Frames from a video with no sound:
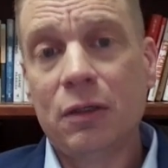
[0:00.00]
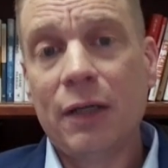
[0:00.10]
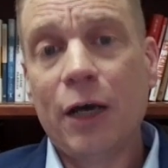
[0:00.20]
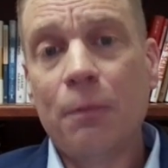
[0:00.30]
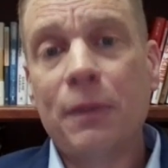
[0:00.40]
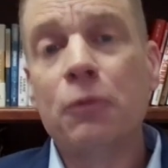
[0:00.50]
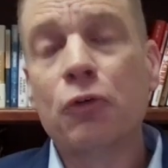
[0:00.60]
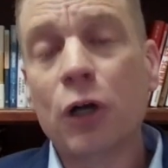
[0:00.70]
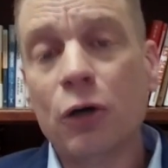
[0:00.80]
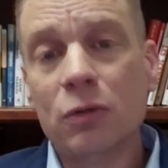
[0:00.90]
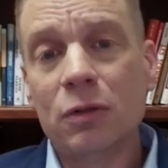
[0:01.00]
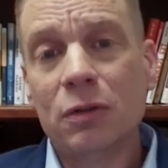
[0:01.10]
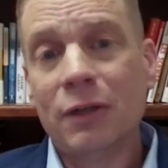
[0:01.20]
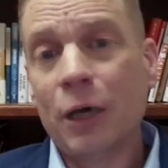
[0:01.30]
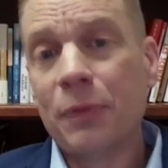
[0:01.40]
Help them grow,
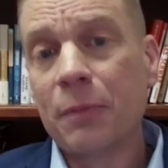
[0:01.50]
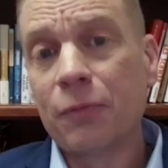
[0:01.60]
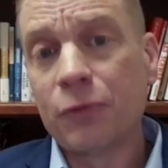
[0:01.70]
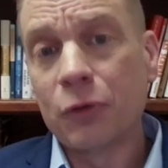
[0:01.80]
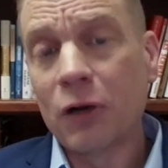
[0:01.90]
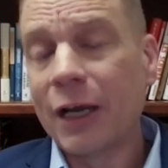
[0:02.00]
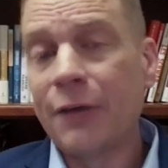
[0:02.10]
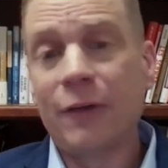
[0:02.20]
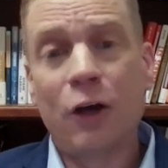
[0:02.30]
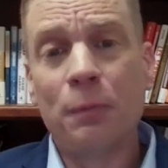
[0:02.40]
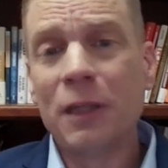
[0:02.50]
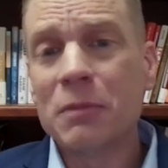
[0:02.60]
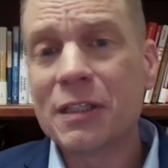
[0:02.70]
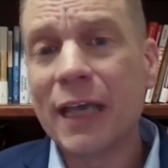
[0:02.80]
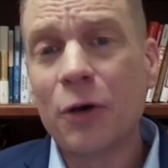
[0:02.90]
help them thrive, help them
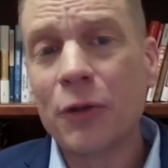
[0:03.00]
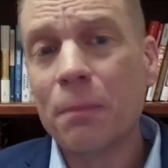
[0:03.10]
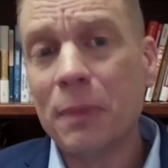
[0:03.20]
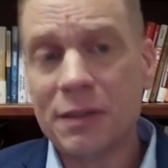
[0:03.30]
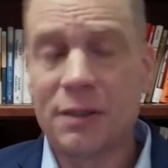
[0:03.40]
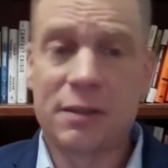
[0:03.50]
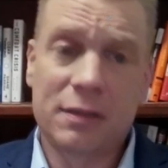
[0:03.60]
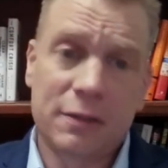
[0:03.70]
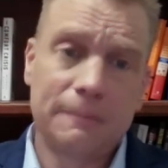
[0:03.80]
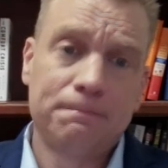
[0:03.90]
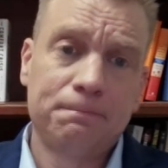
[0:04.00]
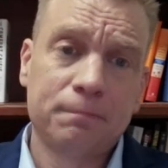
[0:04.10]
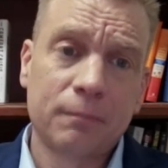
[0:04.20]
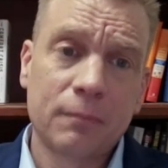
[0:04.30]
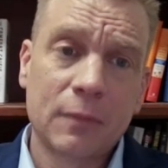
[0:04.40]
scale their businesses.
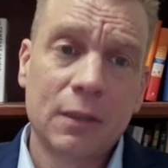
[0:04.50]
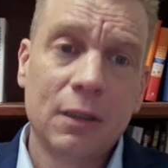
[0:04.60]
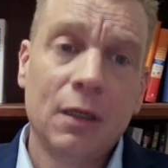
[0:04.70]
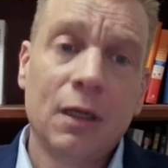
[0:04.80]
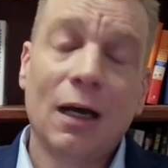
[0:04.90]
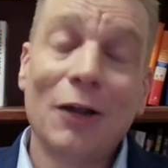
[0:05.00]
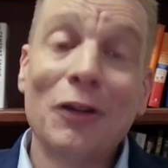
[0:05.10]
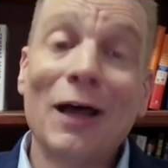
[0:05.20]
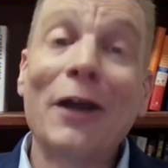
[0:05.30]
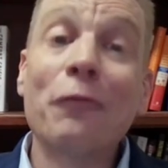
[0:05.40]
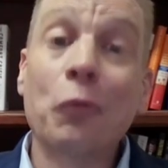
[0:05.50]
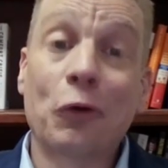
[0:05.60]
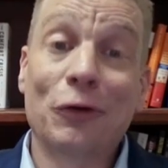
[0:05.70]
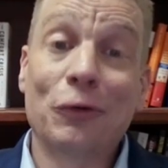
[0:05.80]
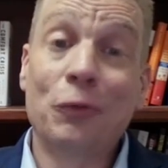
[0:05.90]
A lot of
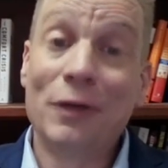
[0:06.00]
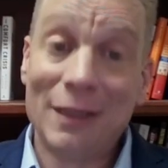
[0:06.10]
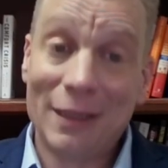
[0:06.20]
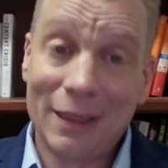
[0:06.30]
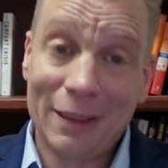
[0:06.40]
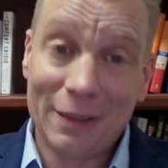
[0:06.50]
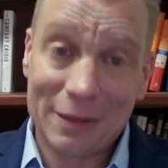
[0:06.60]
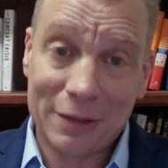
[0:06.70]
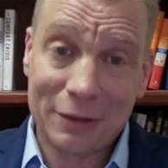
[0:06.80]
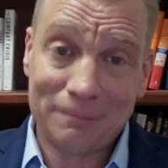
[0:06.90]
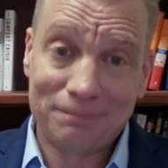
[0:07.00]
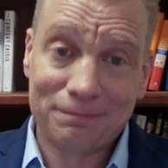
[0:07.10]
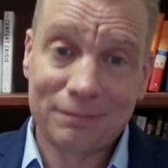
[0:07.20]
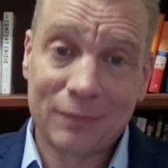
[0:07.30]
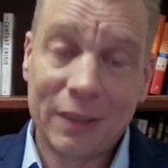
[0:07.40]
work went into getting us here,
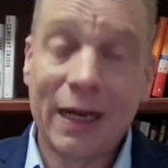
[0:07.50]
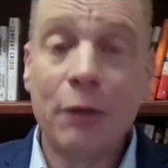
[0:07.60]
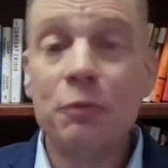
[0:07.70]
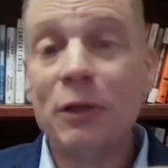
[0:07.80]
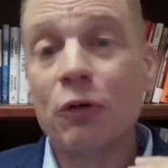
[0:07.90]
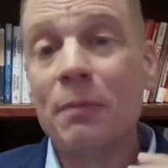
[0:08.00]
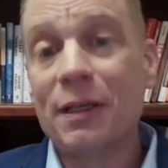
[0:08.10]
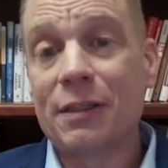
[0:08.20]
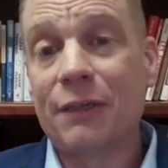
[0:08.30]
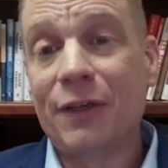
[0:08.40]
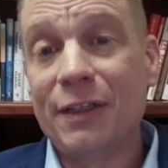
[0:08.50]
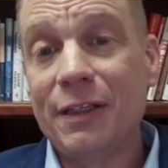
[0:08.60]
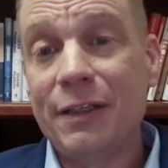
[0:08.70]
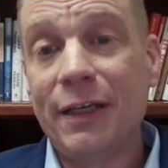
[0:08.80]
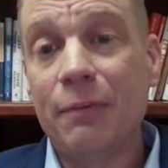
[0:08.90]
and I would be remiss if I
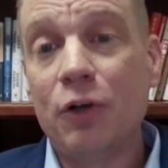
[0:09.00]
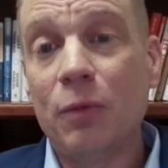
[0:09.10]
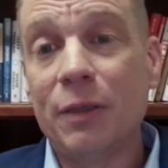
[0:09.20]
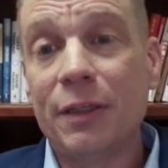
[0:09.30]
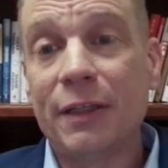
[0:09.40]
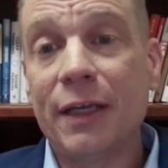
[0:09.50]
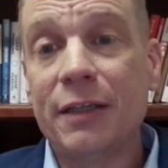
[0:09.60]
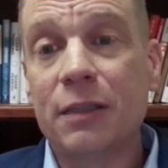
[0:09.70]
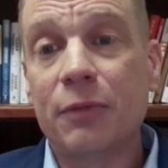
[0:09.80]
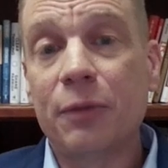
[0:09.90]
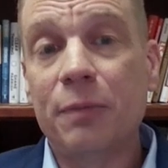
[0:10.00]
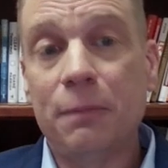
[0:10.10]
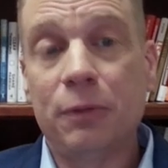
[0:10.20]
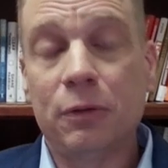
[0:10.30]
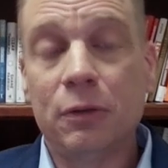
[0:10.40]
didn't take a moment to thank some of the
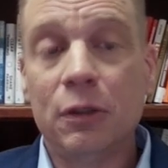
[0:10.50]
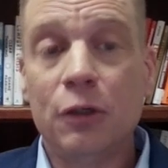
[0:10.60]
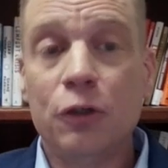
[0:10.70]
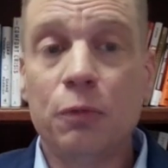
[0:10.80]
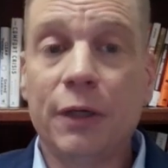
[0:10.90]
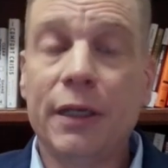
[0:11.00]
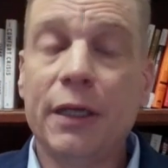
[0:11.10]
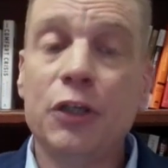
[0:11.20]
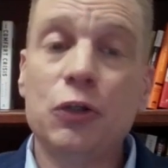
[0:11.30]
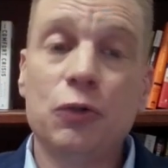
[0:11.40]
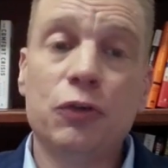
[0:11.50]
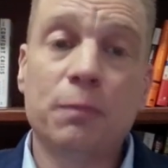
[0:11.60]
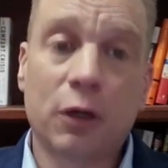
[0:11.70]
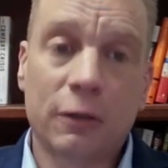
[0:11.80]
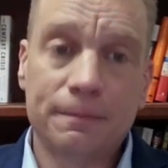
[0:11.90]
people who played a huge
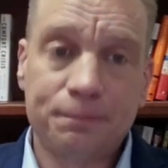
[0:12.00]
part.